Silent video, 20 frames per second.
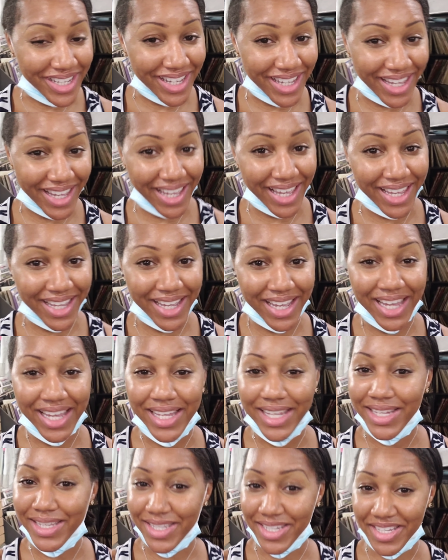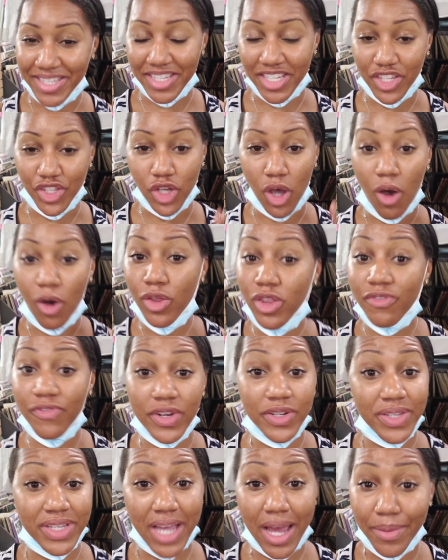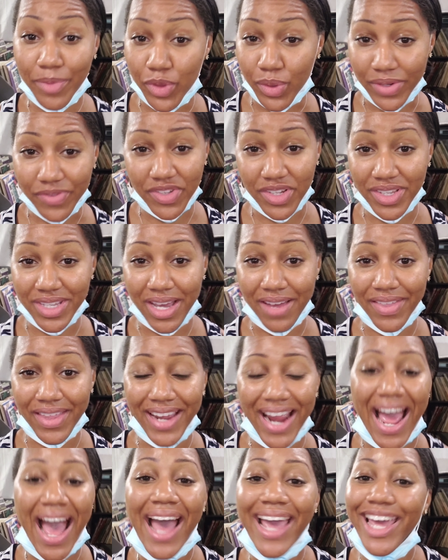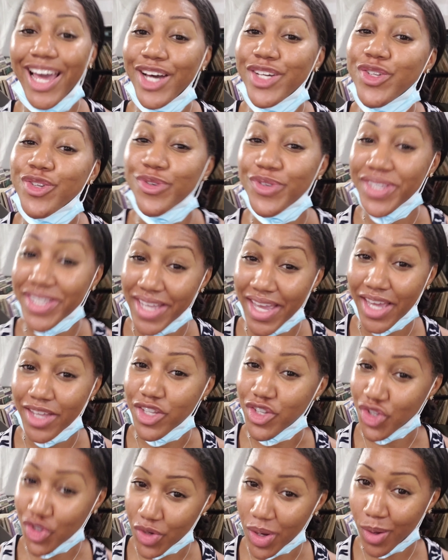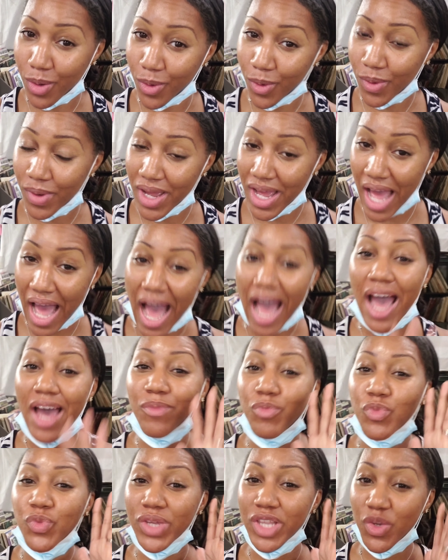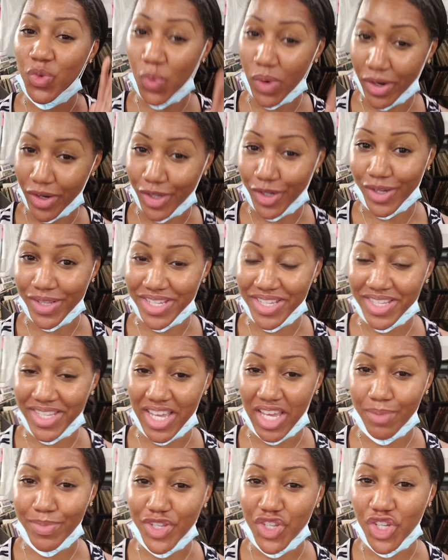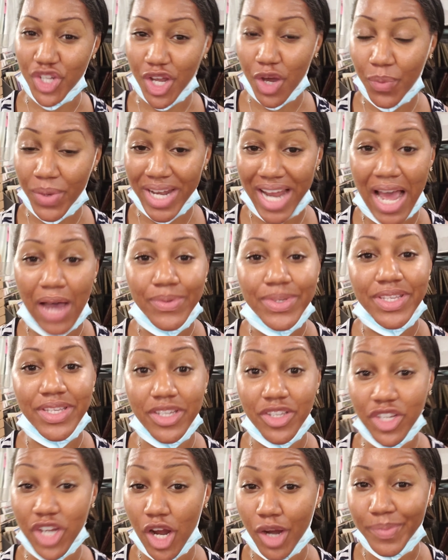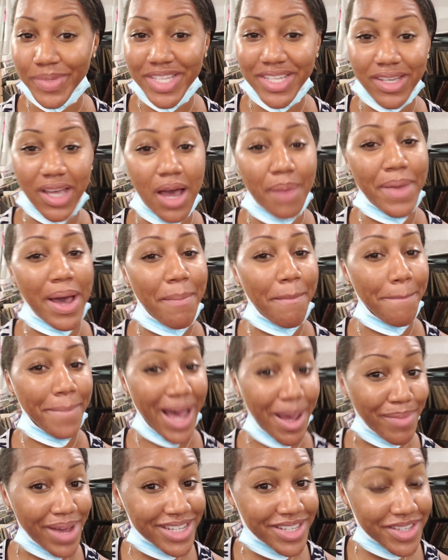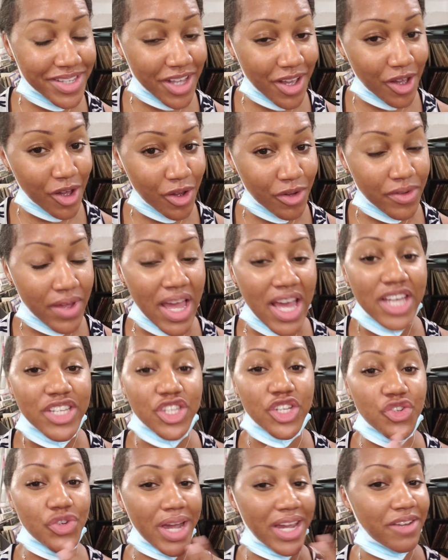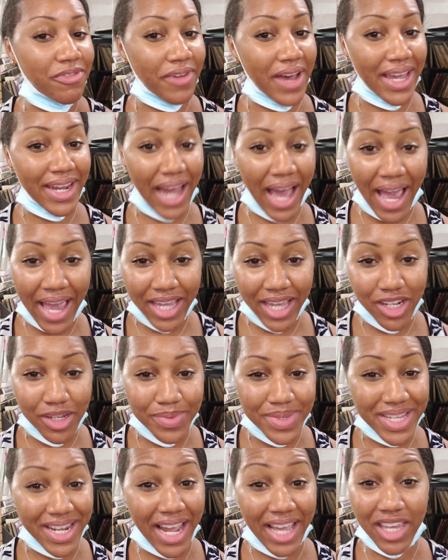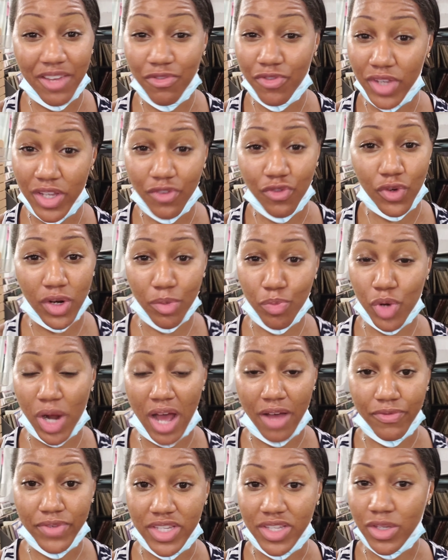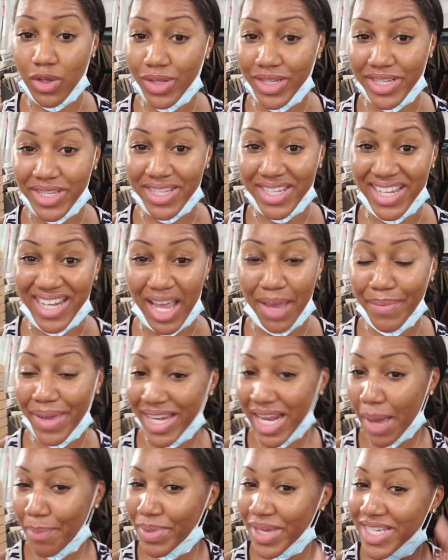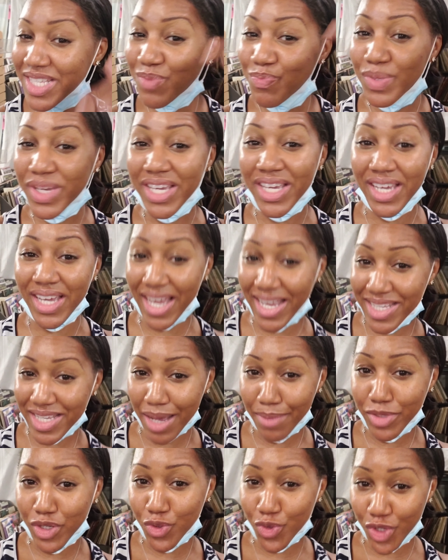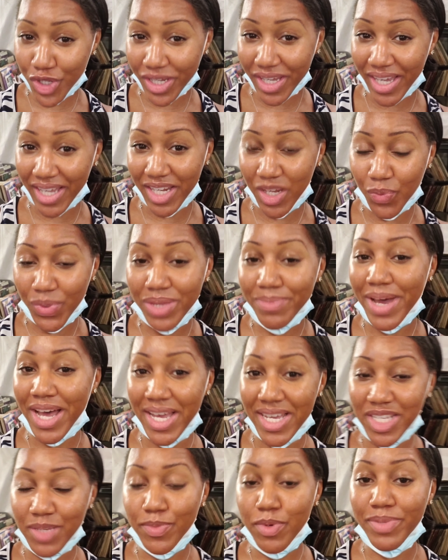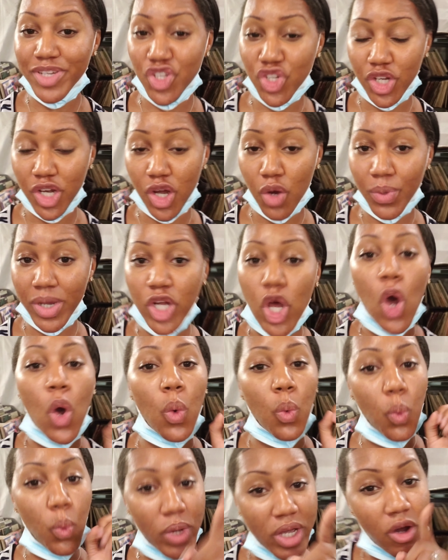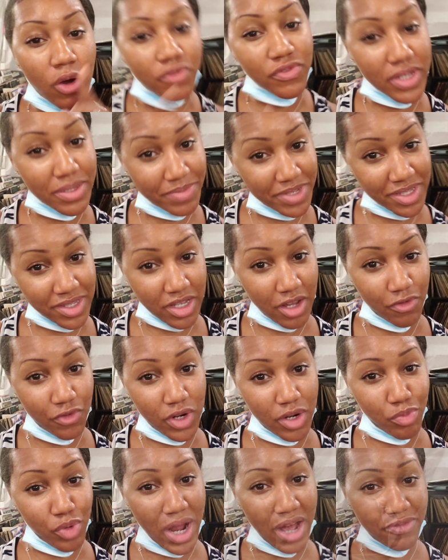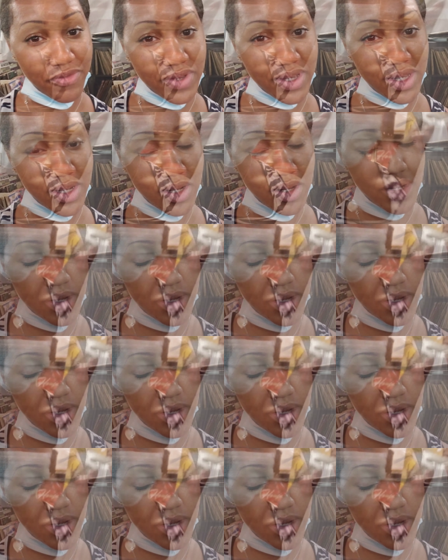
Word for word: looking. Listen, to all the first-time thrifters out there, I understand the struggle. I'm really working on this thing, but you know what? I was determined to come out by myself to try to find items that I can flip for a profit. So listen, it may not be as big as I'm used to getting with my husband, but you know what? We're going to flip this stuff for a profit.